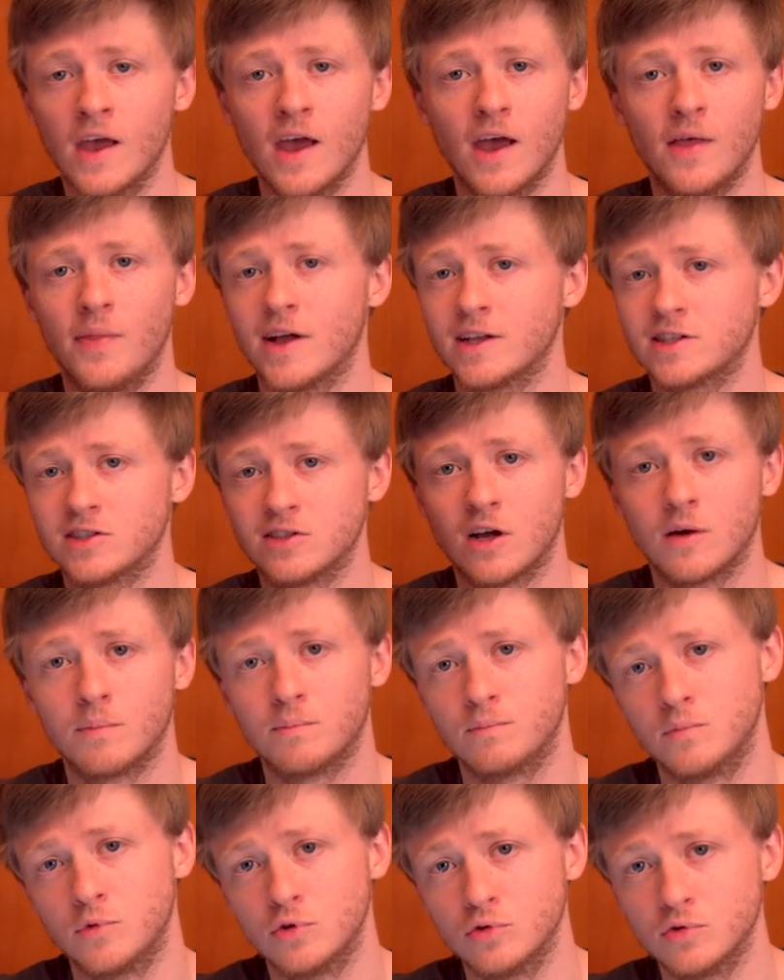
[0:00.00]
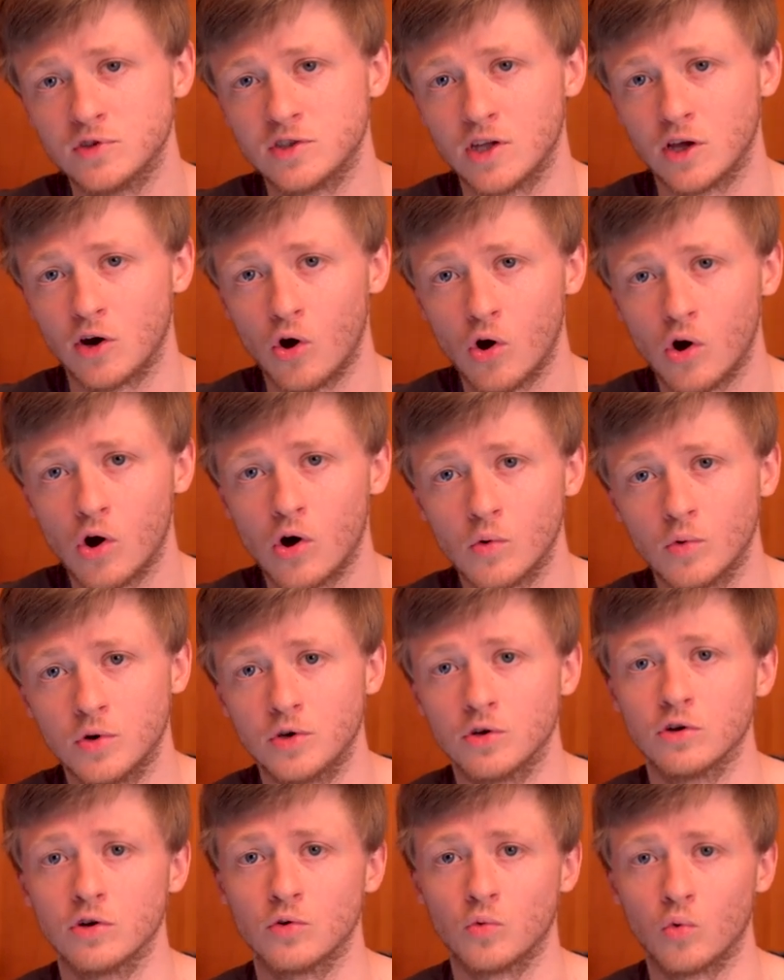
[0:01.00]
and that's not used at all
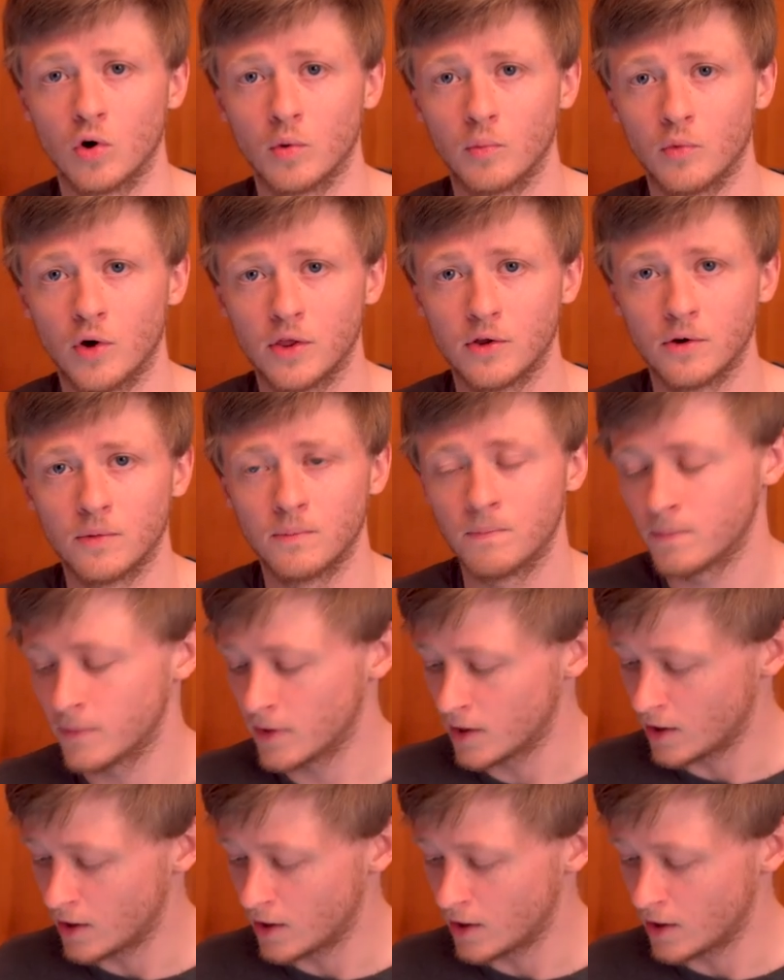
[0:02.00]
when you're in warm weather.